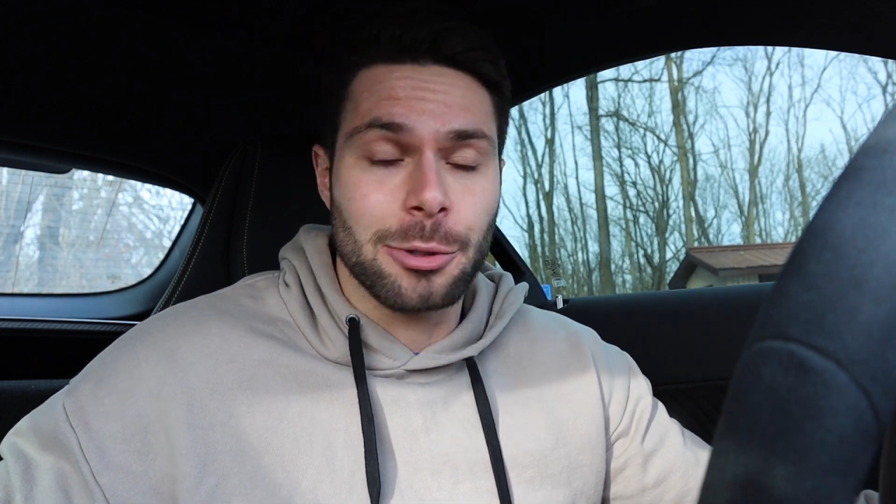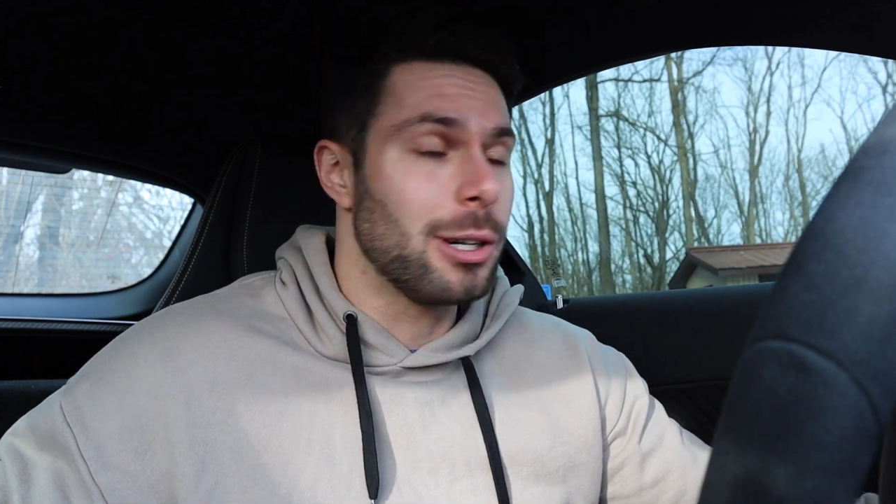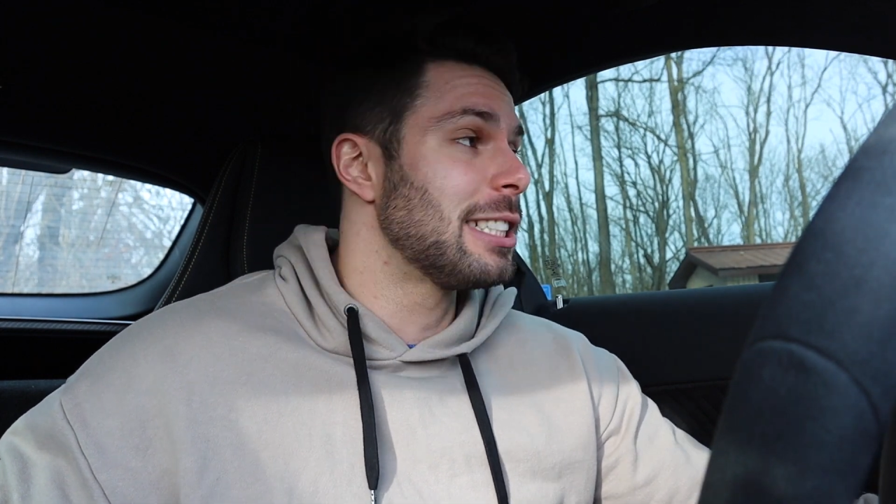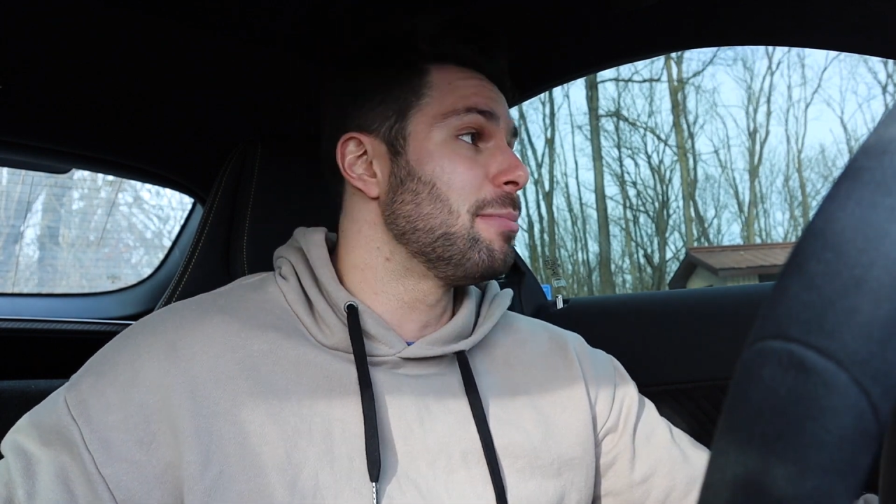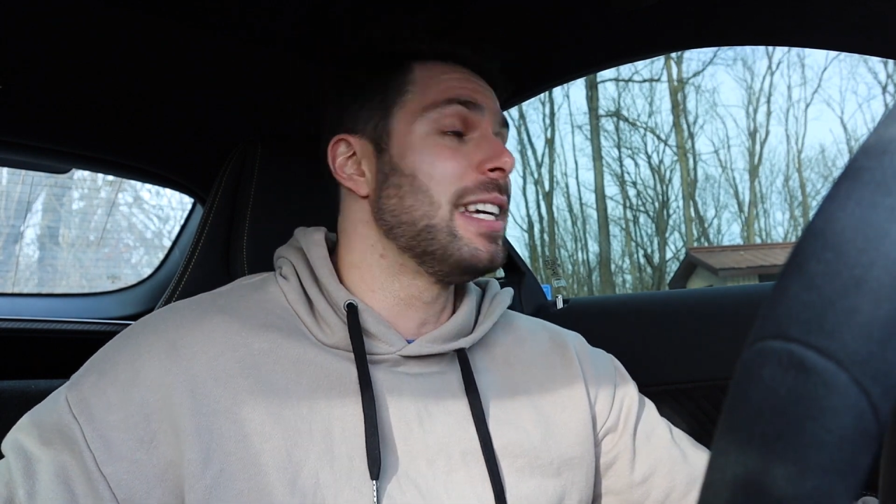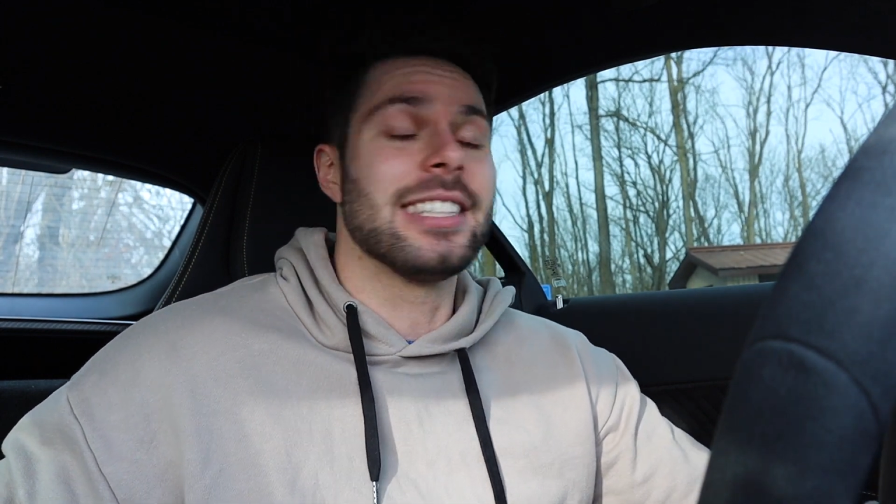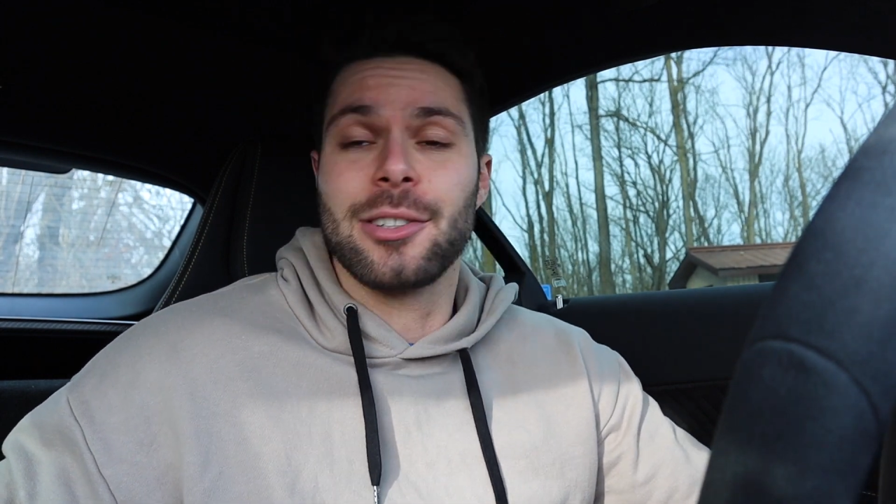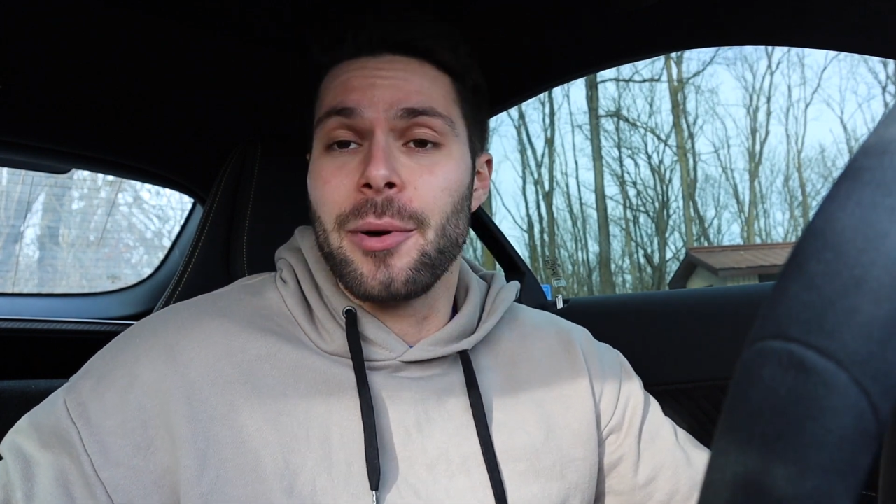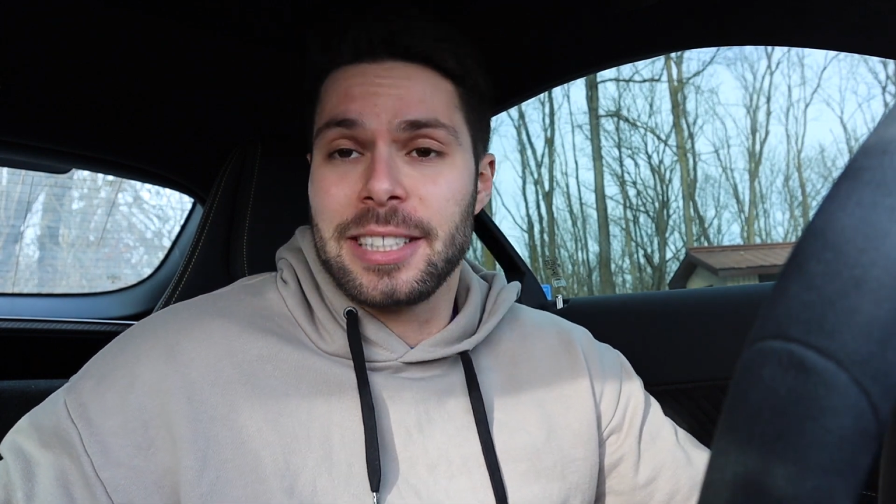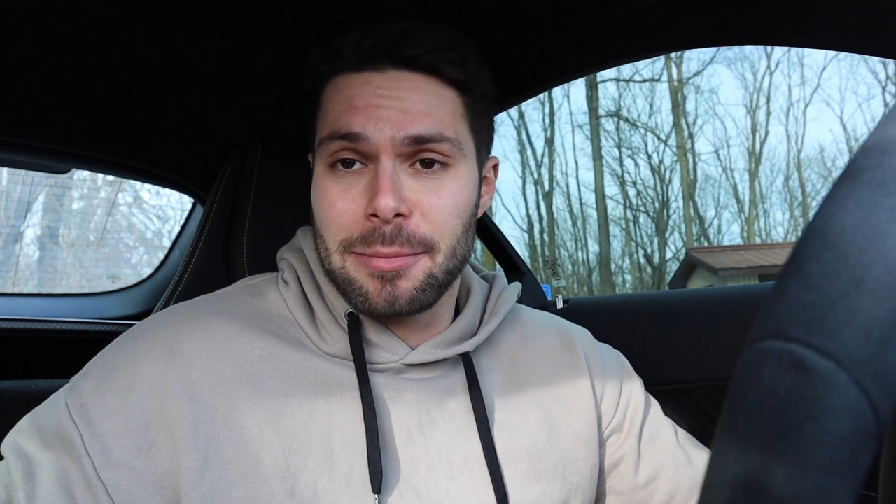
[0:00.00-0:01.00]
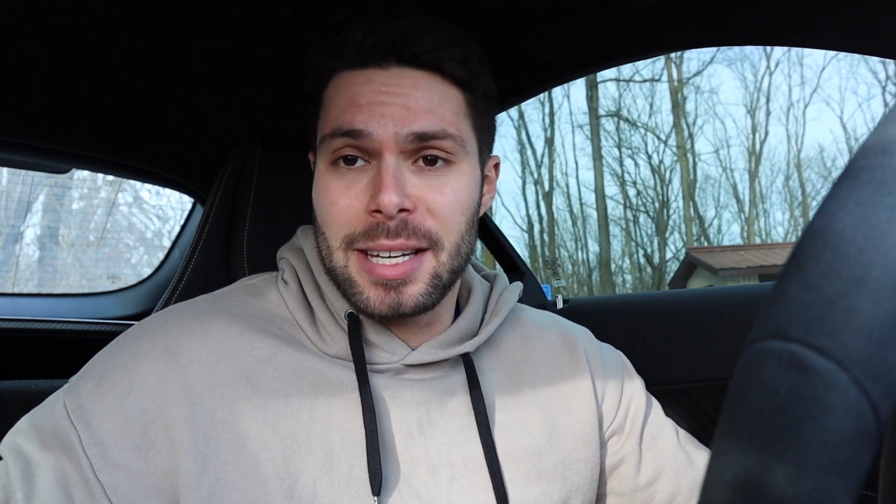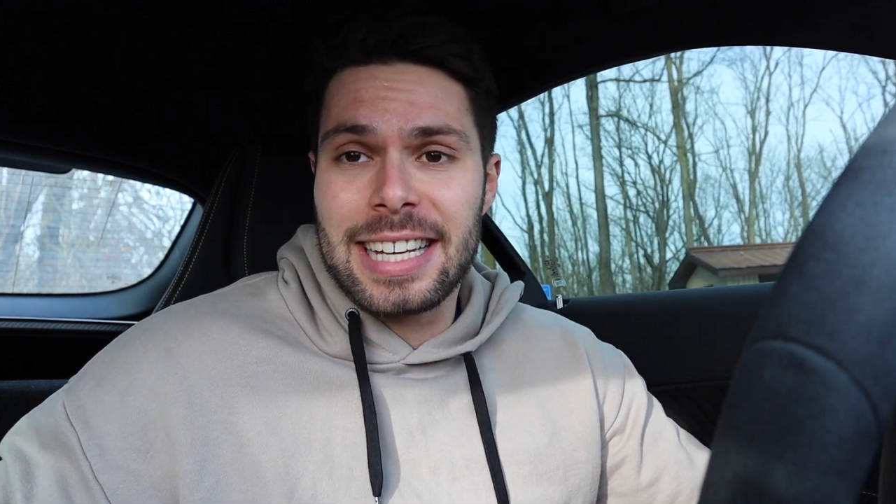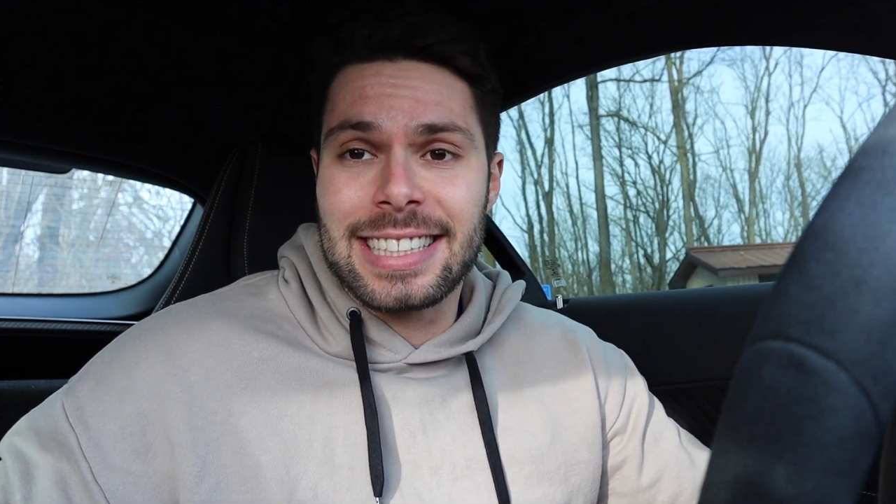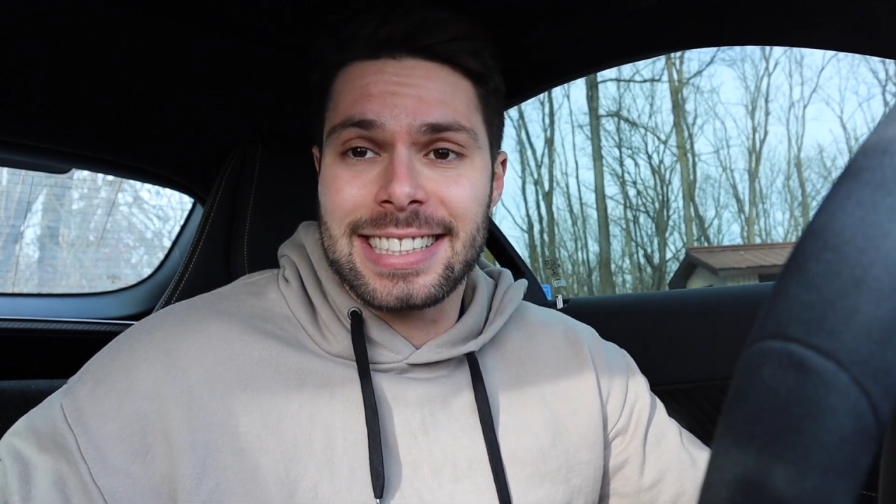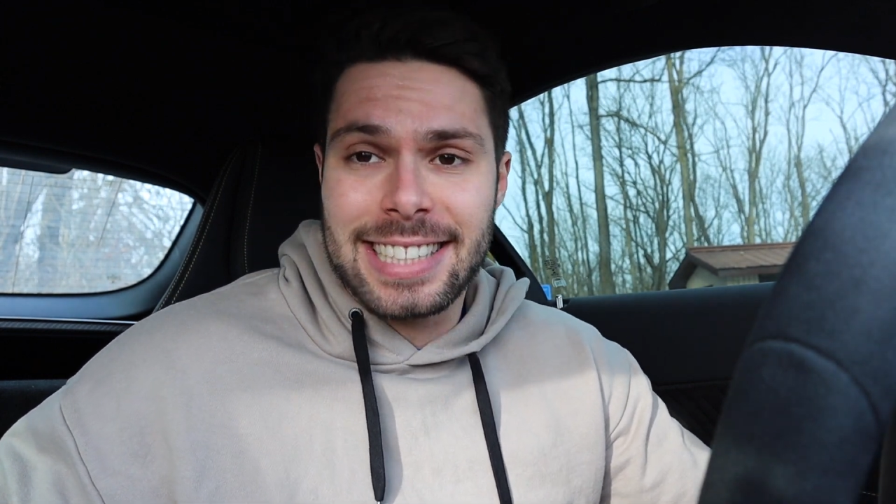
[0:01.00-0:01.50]
Trust me, it's going to be
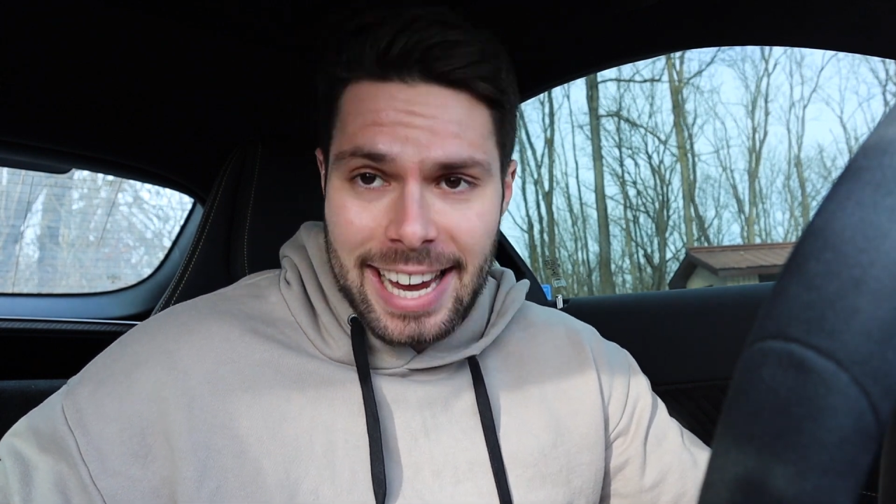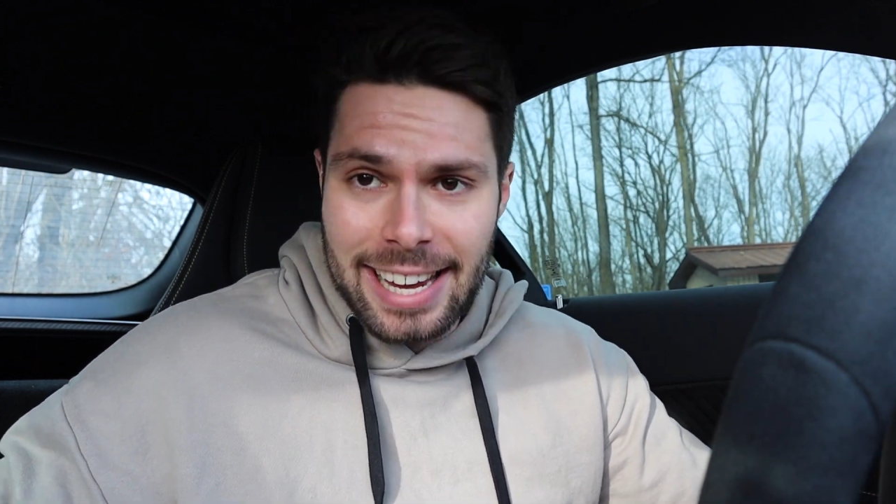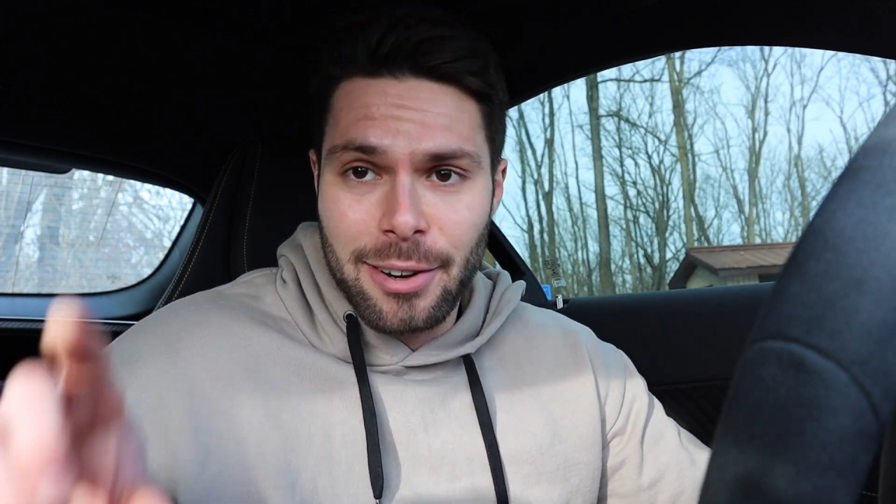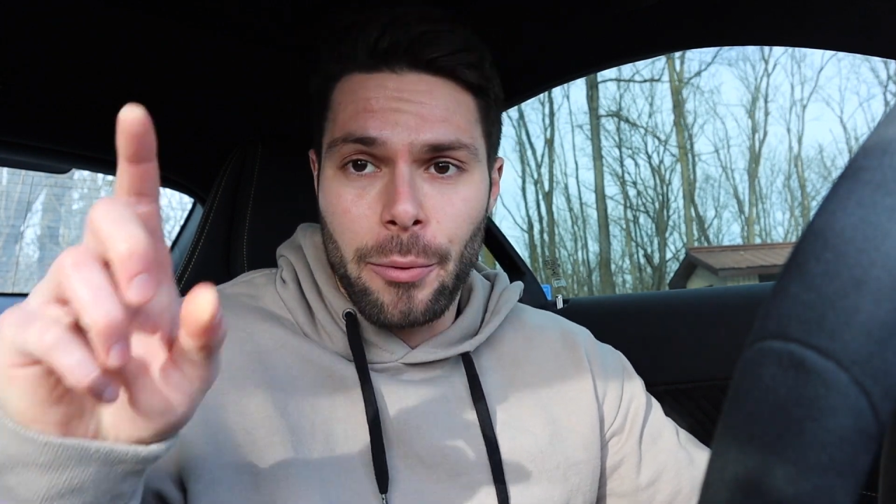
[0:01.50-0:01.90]
insane.